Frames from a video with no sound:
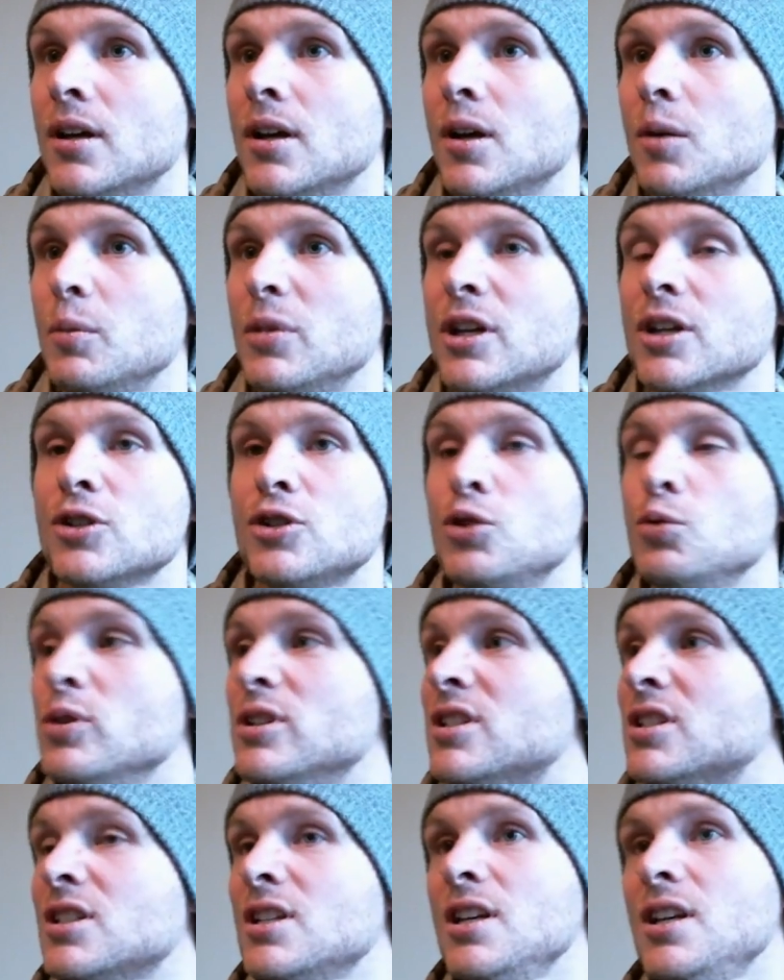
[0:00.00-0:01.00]
because you would
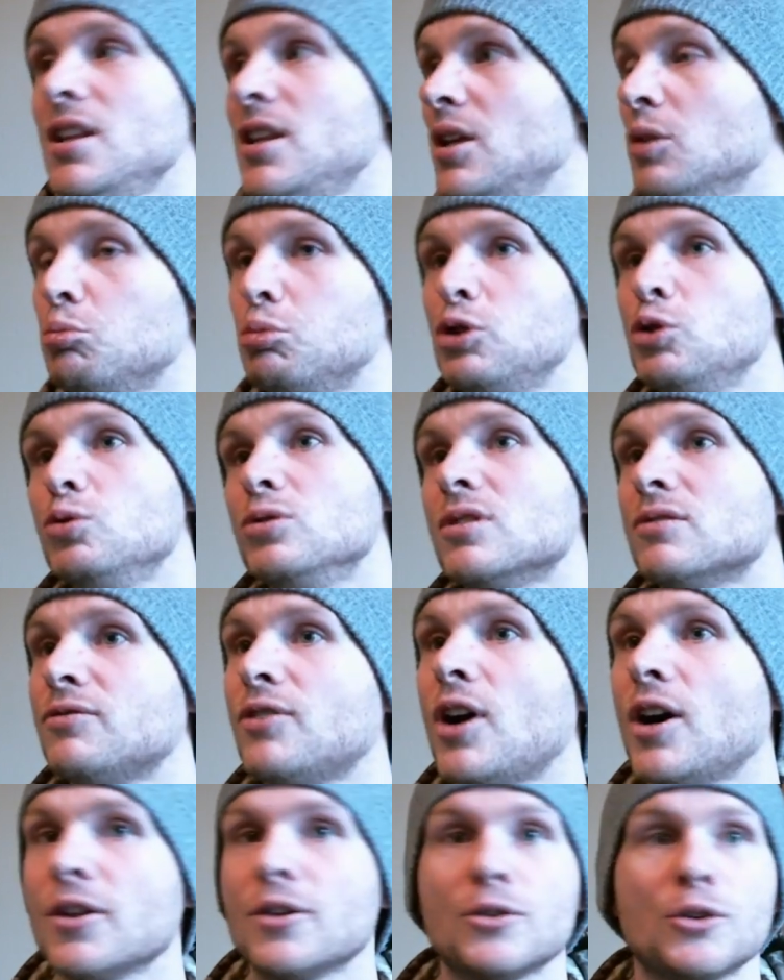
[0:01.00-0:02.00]
see the abused
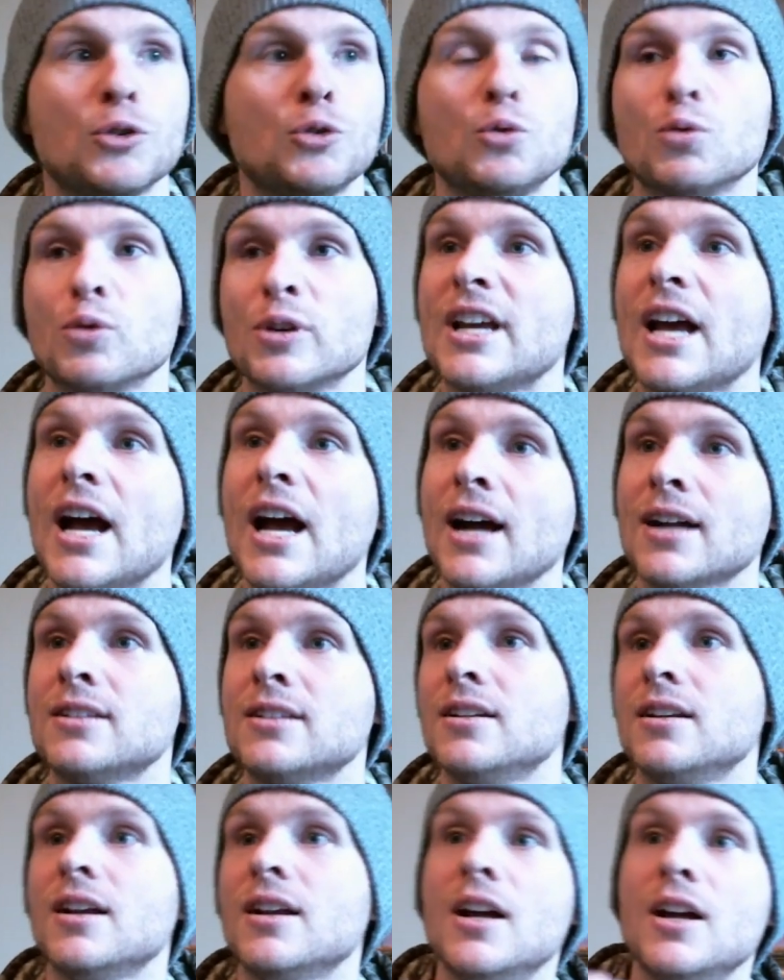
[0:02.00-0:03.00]
father who
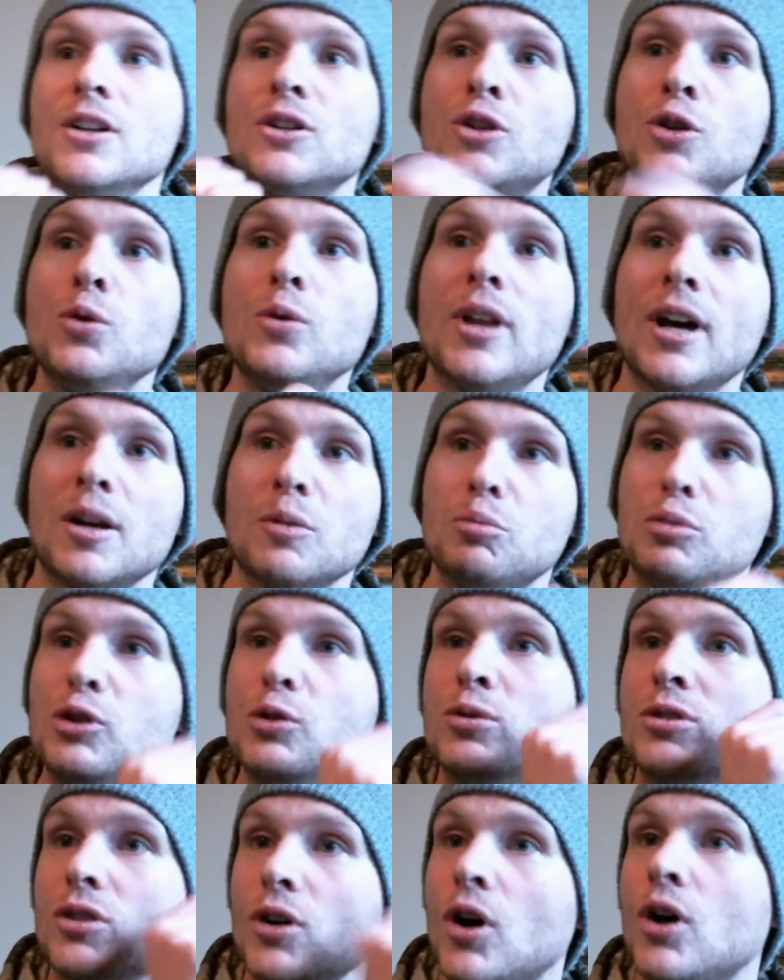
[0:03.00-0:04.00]
reacted to that
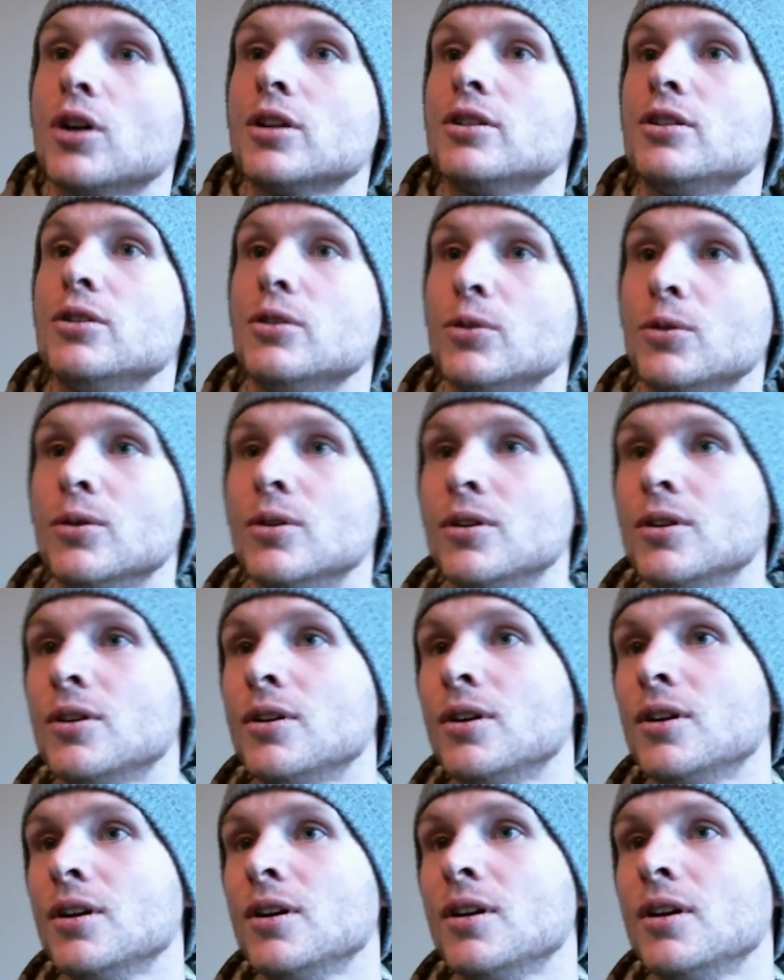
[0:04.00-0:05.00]
abuse on you.
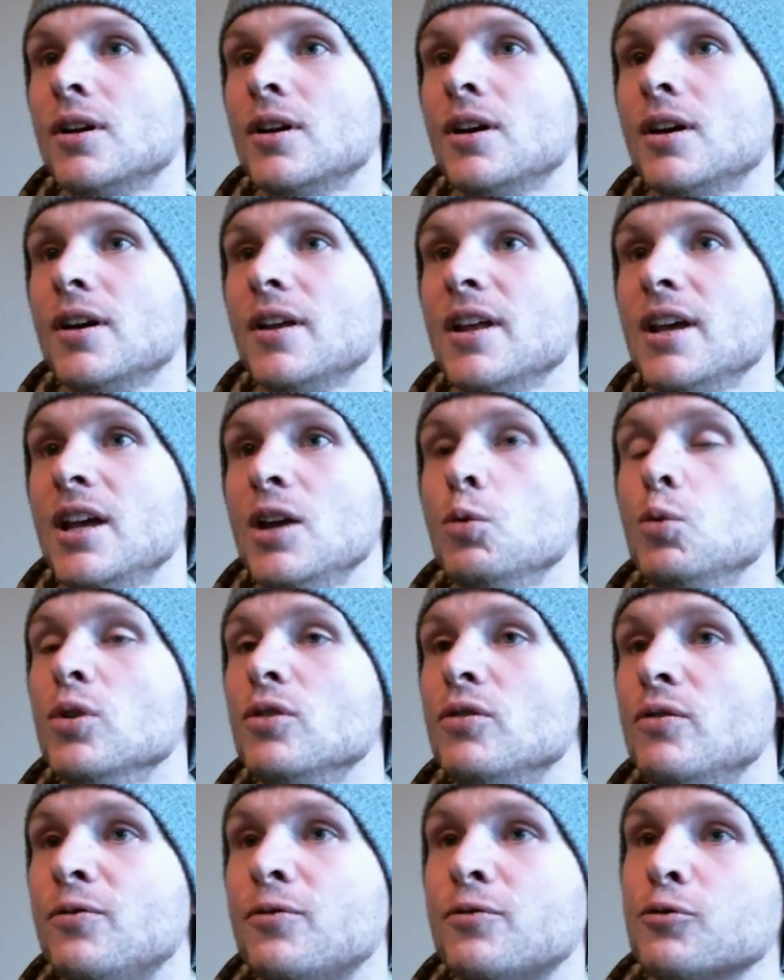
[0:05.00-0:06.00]
It
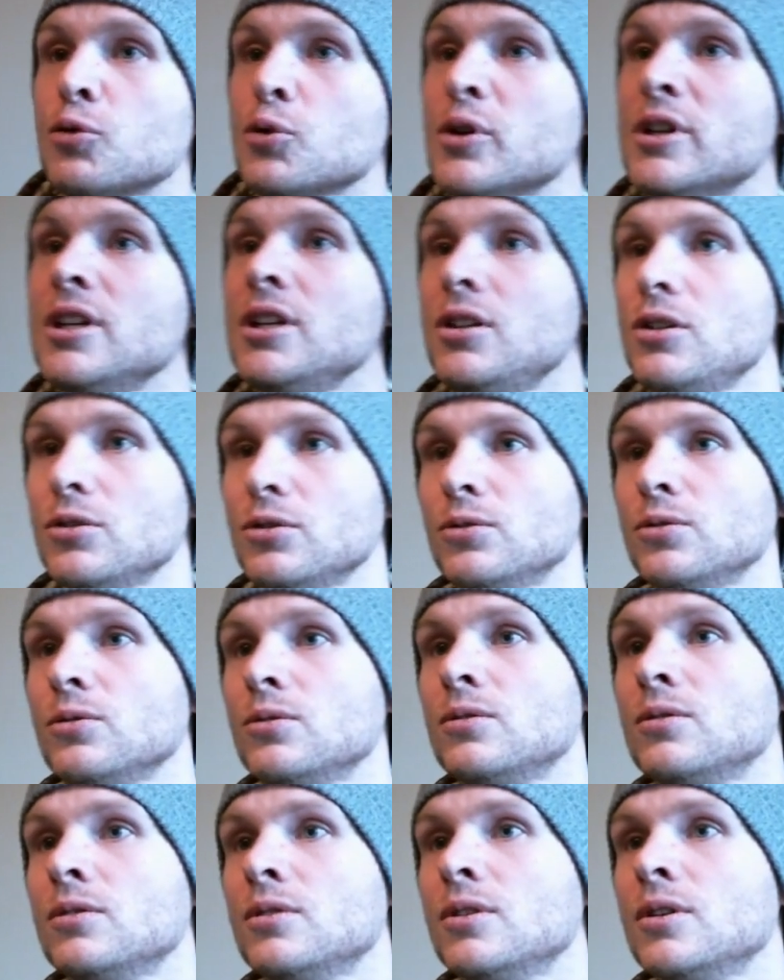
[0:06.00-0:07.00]
would free you,
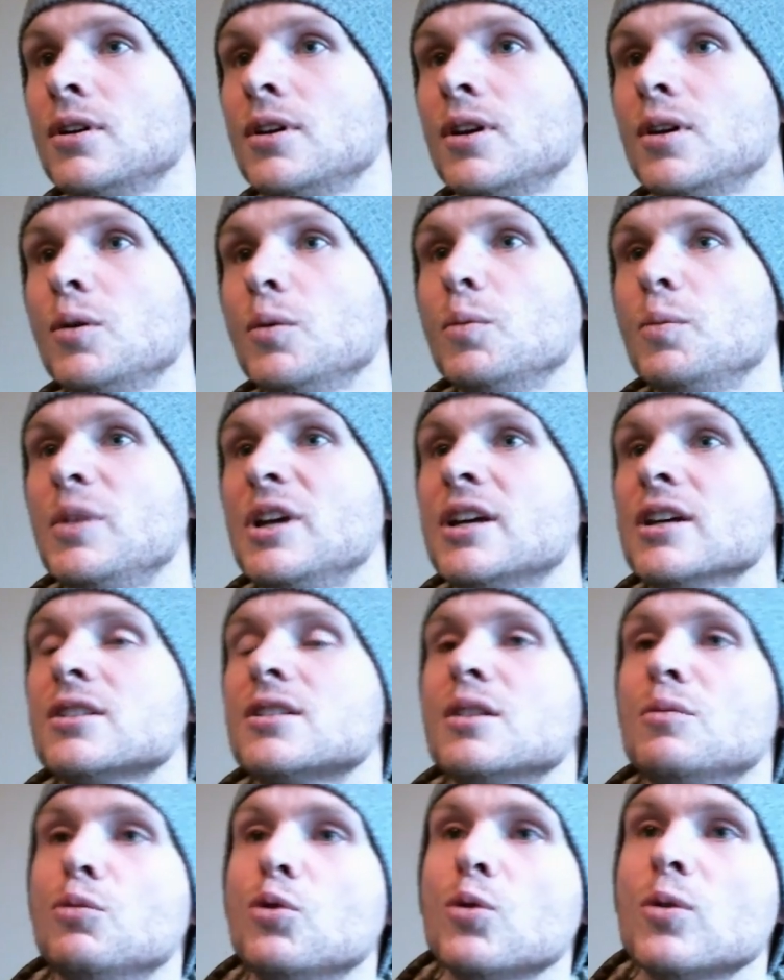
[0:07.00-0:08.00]
because
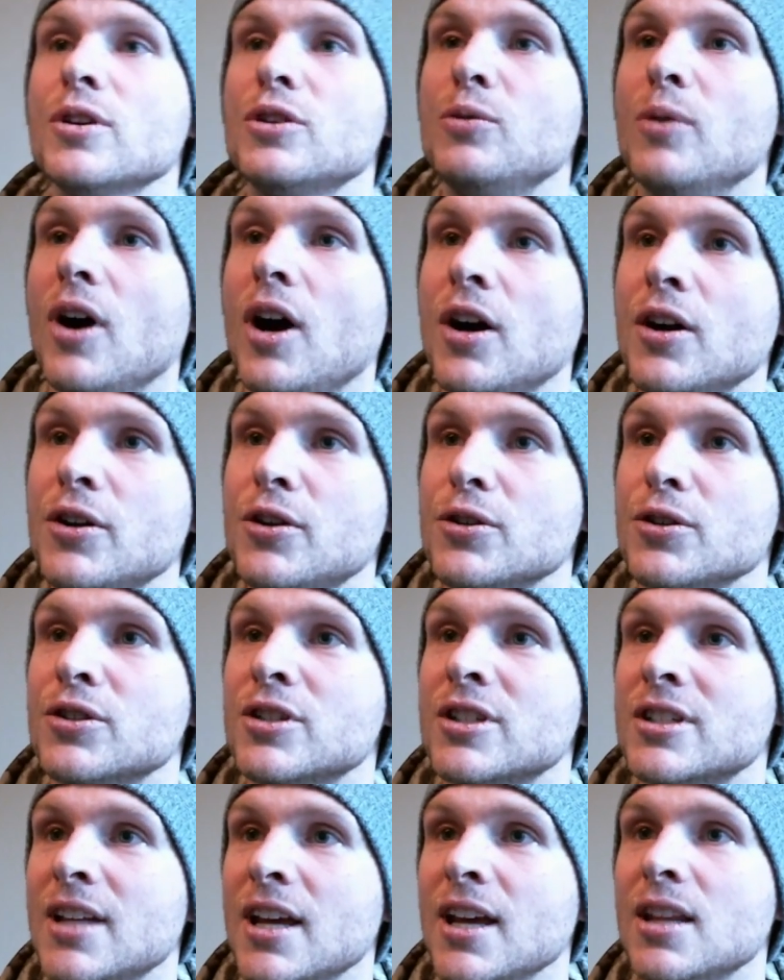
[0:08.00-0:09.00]
the more you
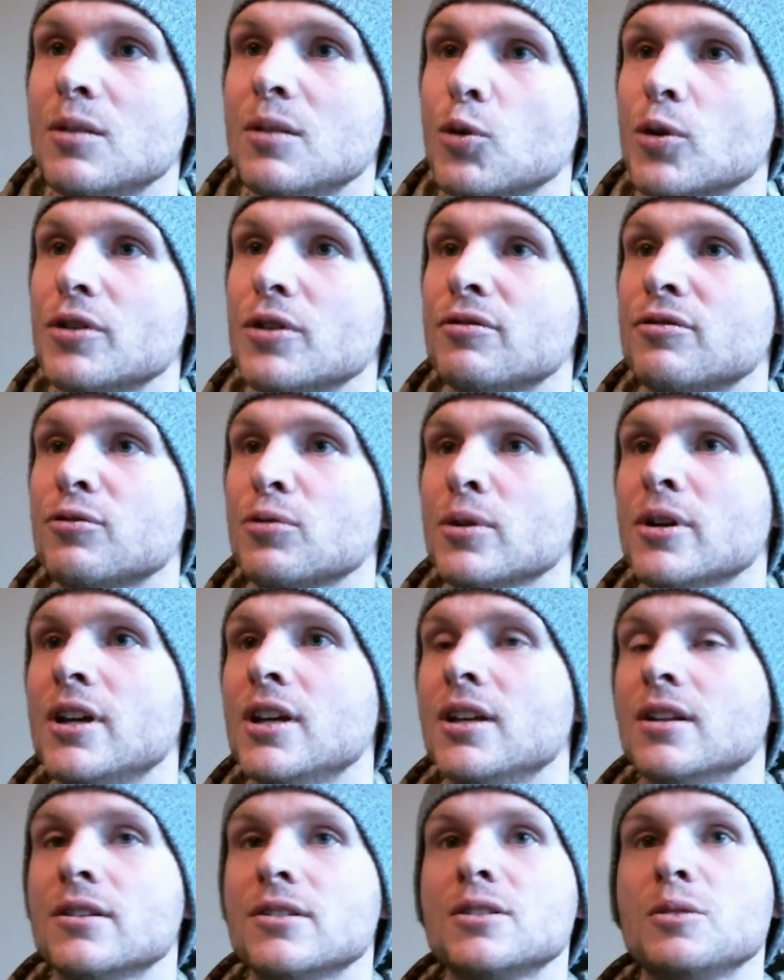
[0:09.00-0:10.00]
understand, the more you're
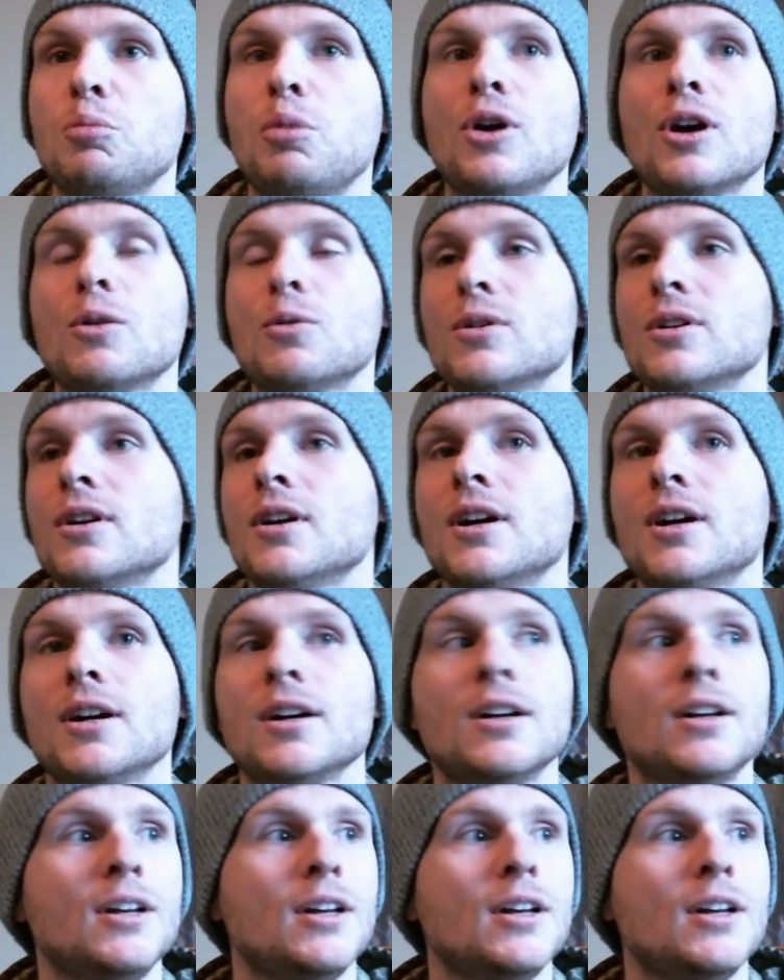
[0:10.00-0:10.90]
free. There's a part where I